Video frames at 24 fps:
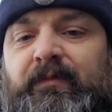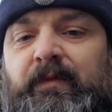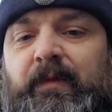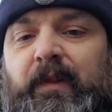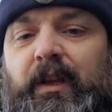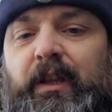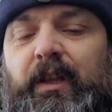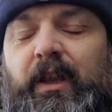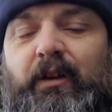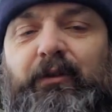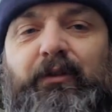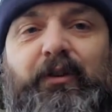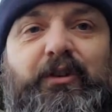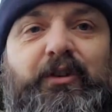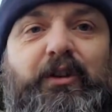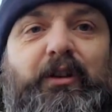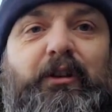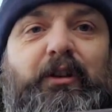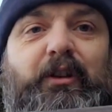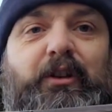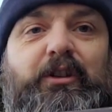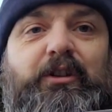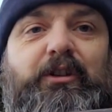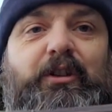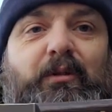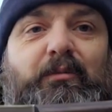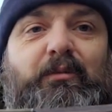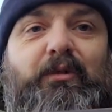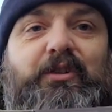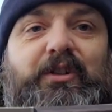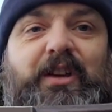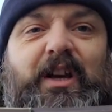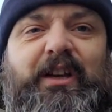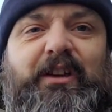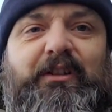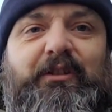You know, there's only so
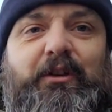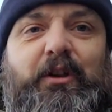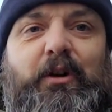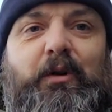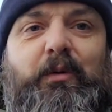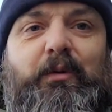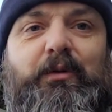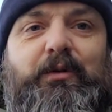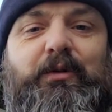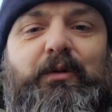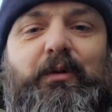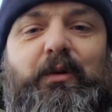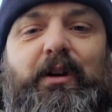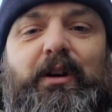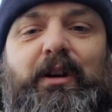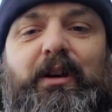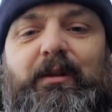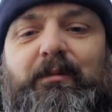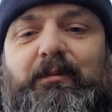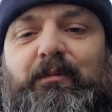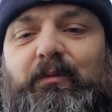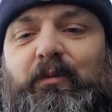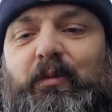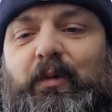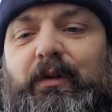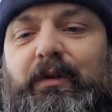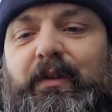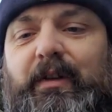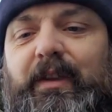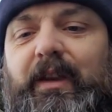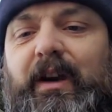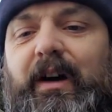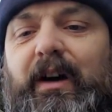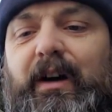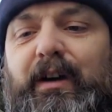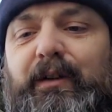much I can do with a
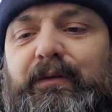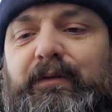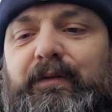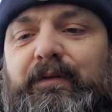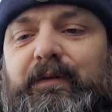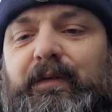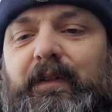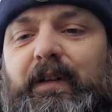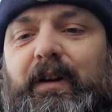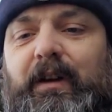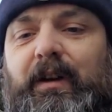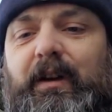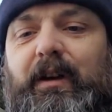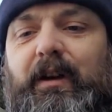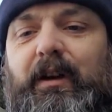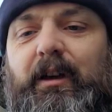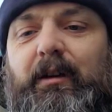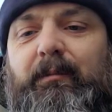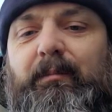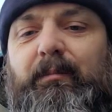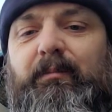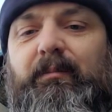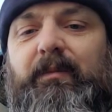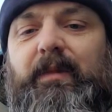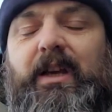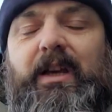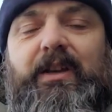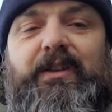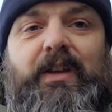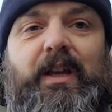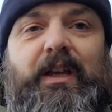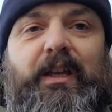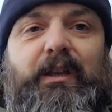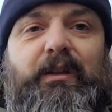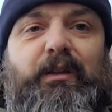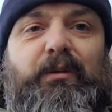knife. Yes,
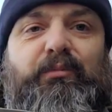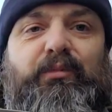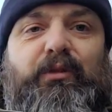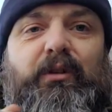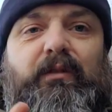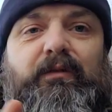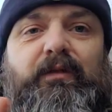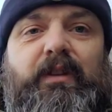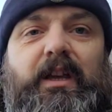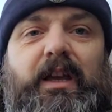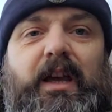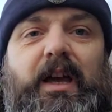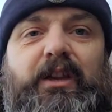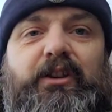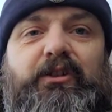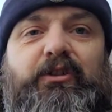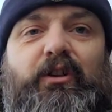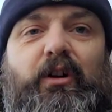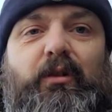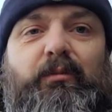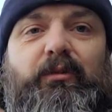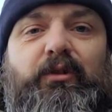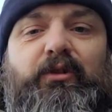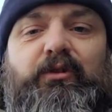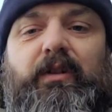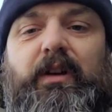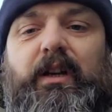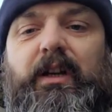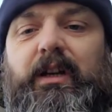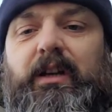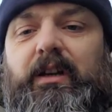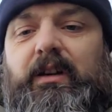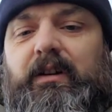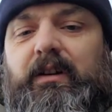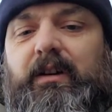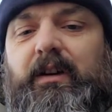I can improve the edge
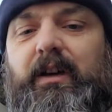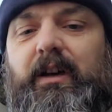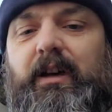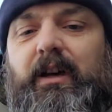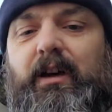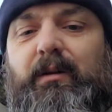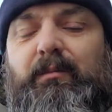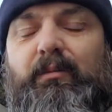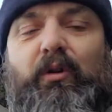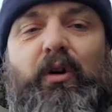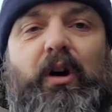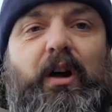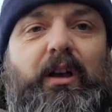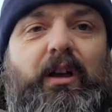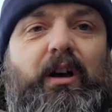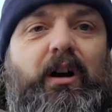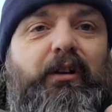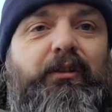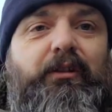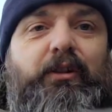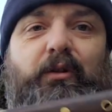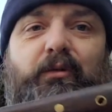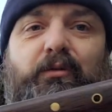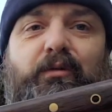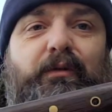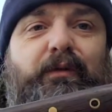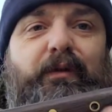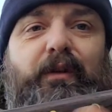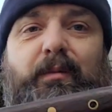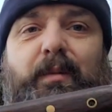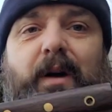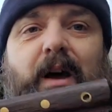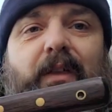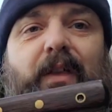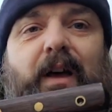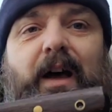geometry, but I can't do nothing
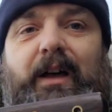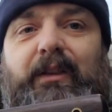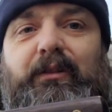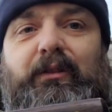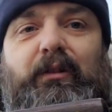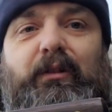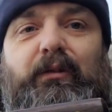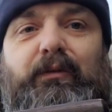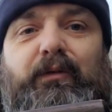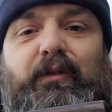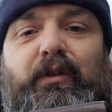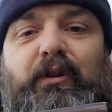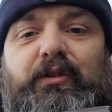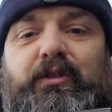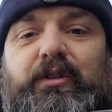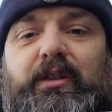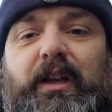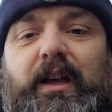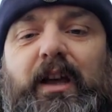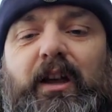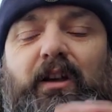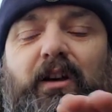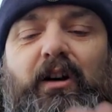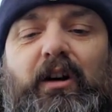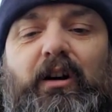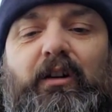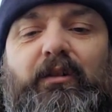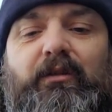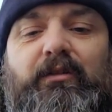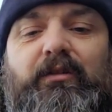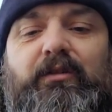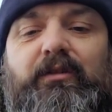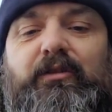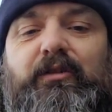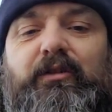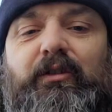about the handle, unfortunately. I
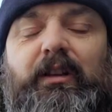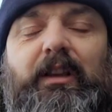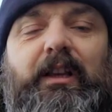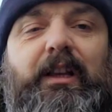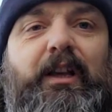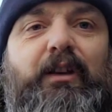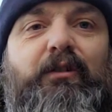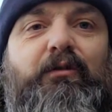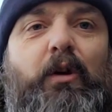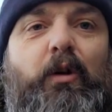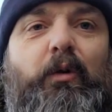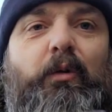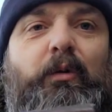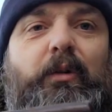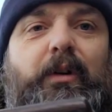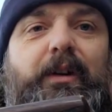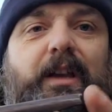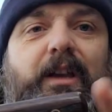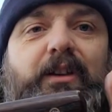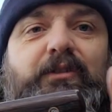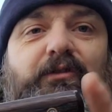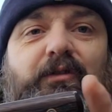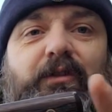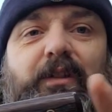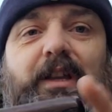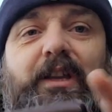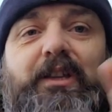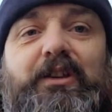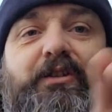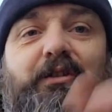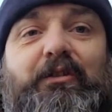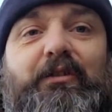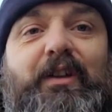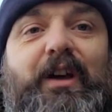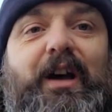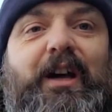can't suddenly grow an extra inch
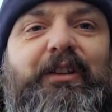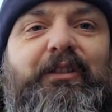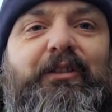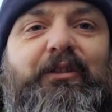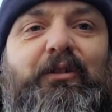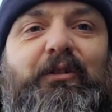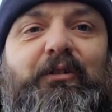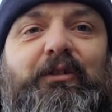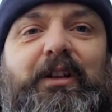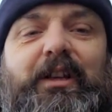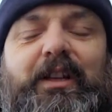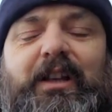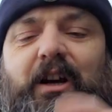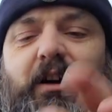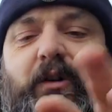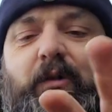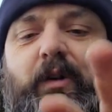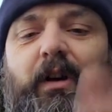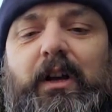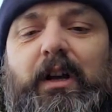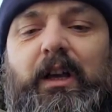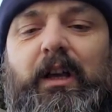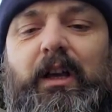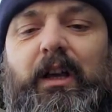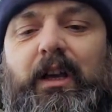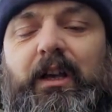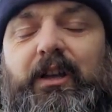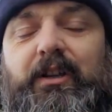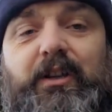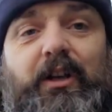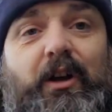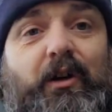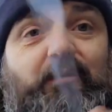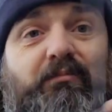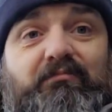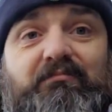on the handle, you know,
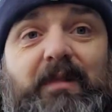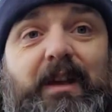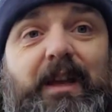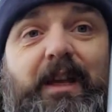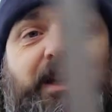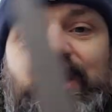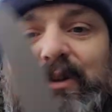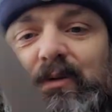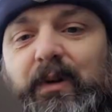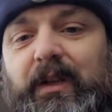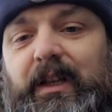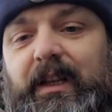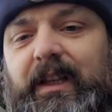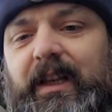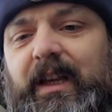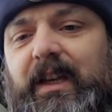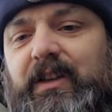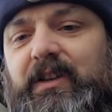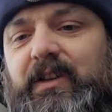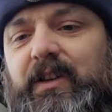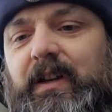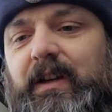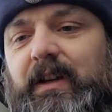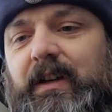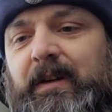so it is what it is.